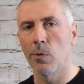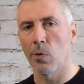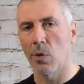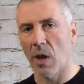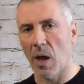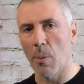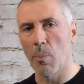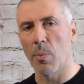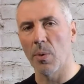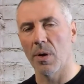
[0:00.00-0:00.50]
to
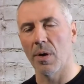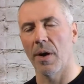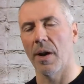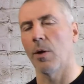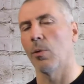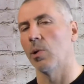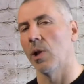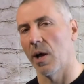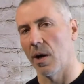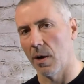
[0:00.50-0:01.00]
camp
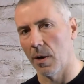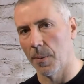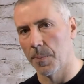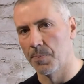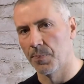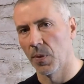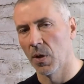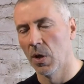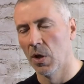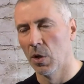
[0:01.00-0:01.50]
regularly.
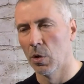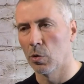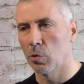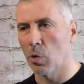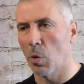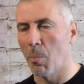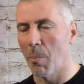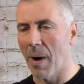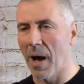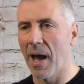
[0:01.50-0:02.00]

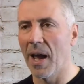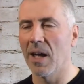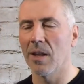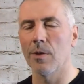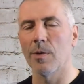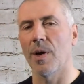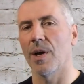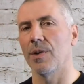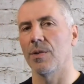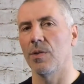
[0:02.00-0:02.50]
So my
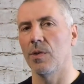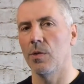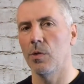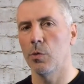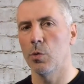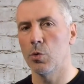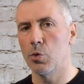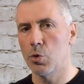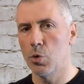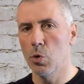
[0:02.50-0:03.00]
advice is
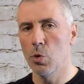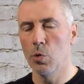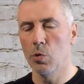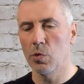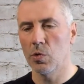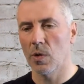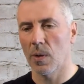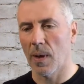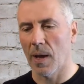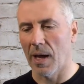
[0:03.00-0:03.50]
to
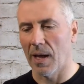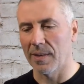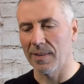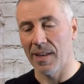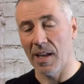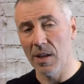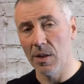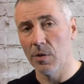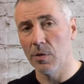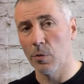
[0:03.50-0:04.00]
choose a
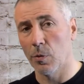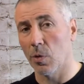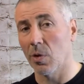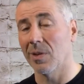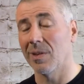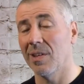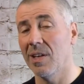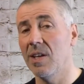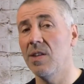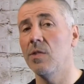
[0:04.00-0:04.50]
tent for
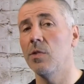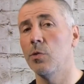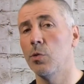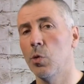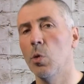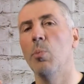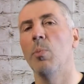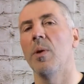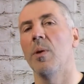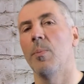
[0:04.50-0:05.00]
at least
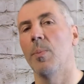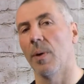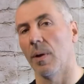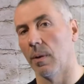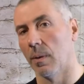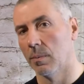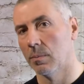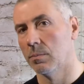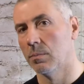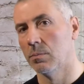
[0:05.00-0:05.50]
2 people.
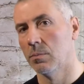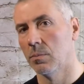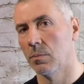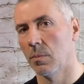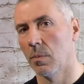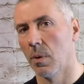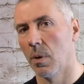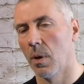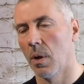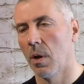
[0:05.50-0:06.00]

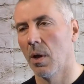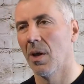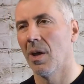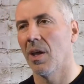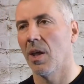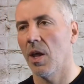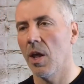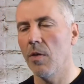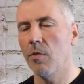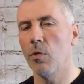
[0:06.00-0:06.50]

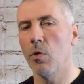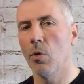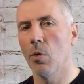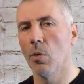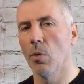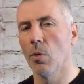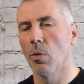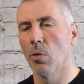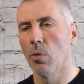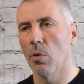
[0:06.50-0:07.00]
If
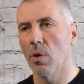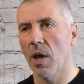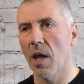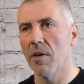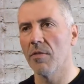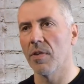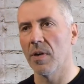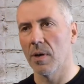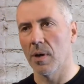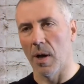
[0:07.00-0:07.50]
you
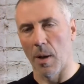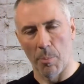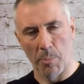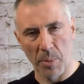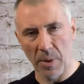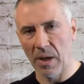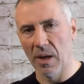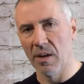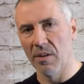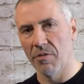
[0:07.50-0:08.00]
have a
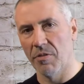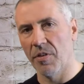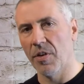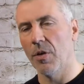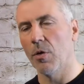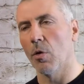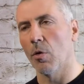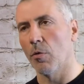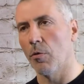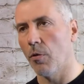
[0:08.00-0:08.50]
bigger
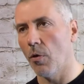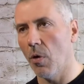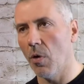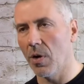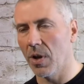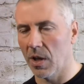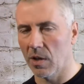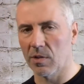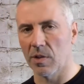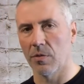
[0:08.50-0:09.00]
3 or
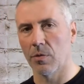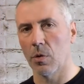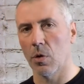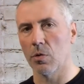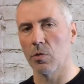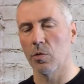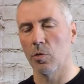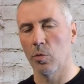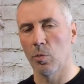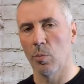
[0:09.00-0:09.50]
4, yes, of
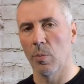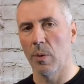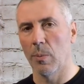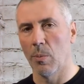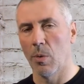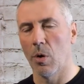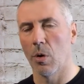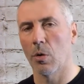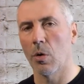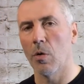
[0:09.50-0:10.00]
course it will be
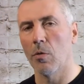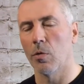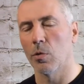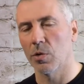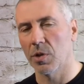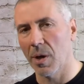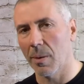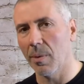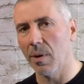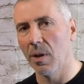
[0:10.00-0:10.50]
more
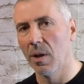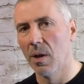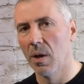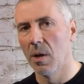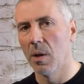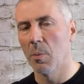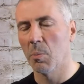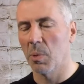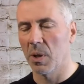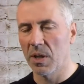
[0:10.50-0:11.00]
comfortable,
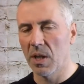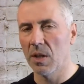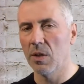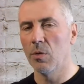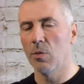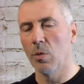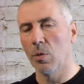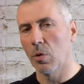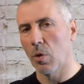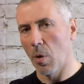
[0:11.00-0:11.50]
but then
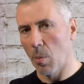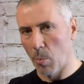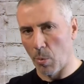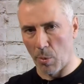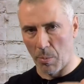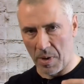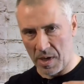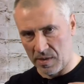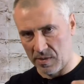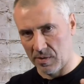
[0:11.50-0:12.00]
you will
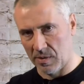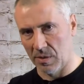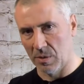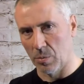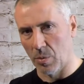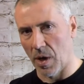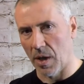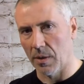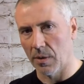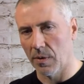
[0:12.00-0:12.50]
compromise the
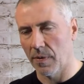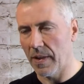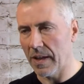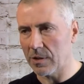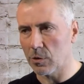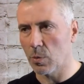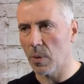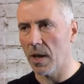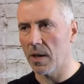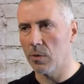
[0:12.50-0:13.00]
weight.
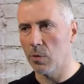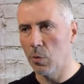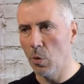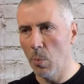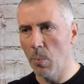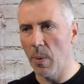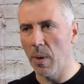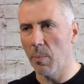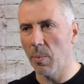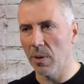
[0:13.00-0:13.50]
That's why
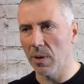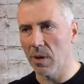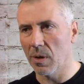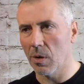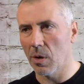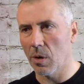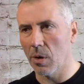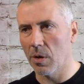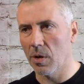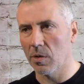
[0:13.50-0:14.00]
2
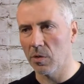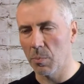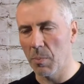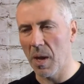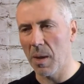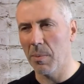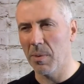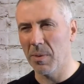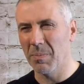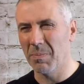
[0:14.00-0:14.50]
people is
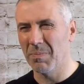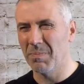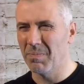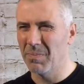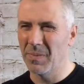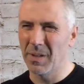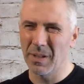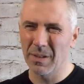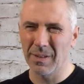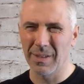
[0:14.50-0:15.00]
maybe
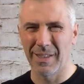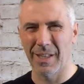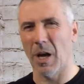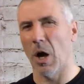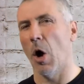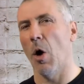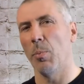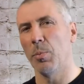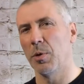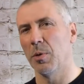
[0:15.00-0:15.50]
the
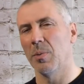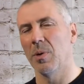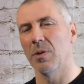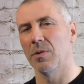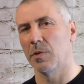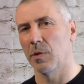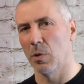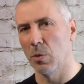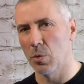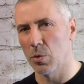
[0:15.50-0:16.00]
optimal
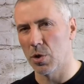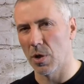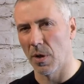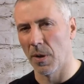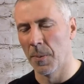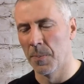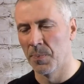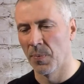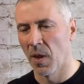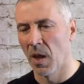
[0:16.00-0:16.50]
solution.
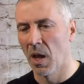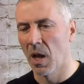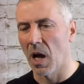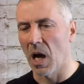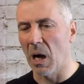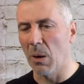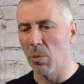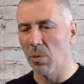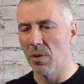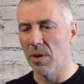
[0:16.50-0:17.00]

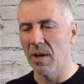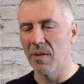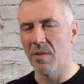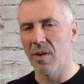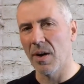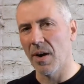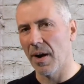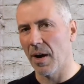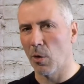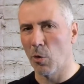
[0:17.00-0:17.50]
I will
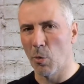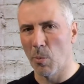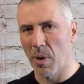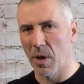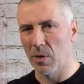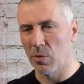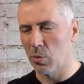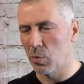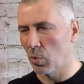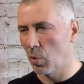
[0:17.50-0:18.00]
never
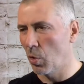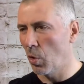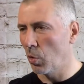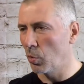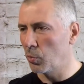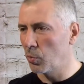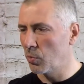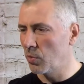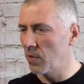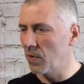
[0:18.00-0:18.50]
recommend to
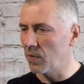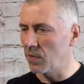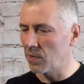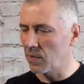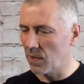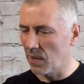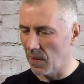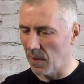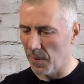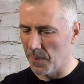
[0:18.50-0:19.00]
go to
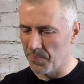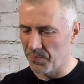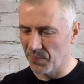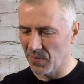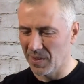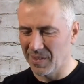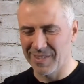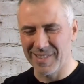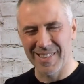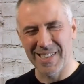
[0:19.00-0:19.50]
this
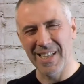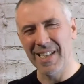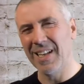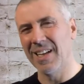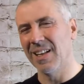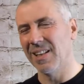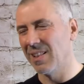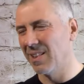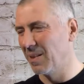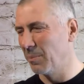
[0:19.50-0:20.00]

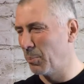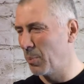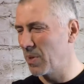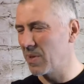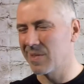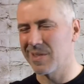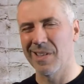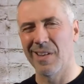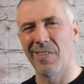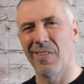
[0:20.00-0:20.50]
single
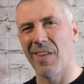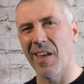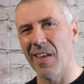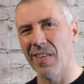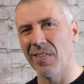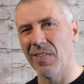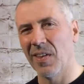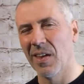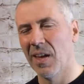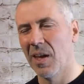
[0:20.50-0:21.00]
person
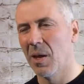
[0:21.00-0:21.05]
tent,